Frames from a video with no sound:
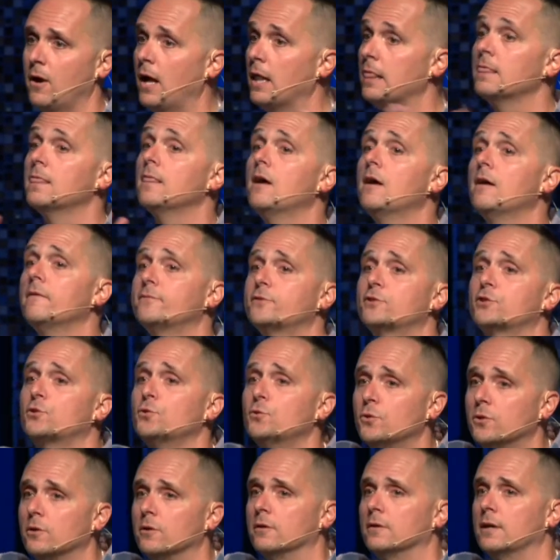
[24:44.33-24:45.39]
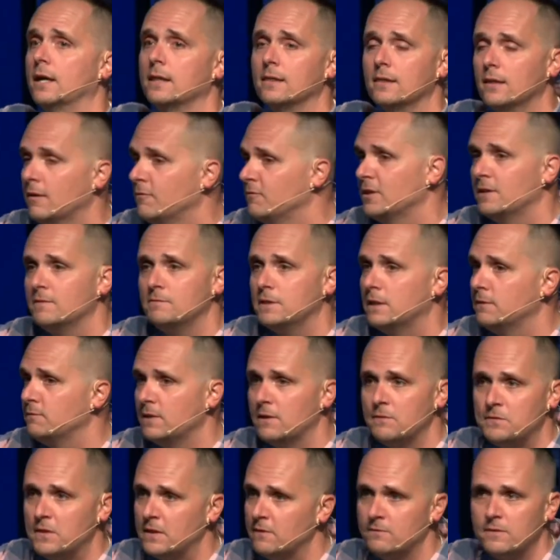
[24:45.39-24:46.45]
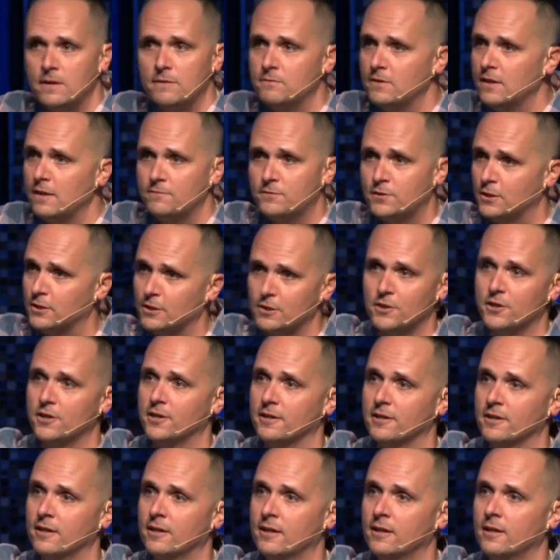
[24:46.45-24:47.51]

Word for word: I love school. I love, love, love, love, love, love, love to learn.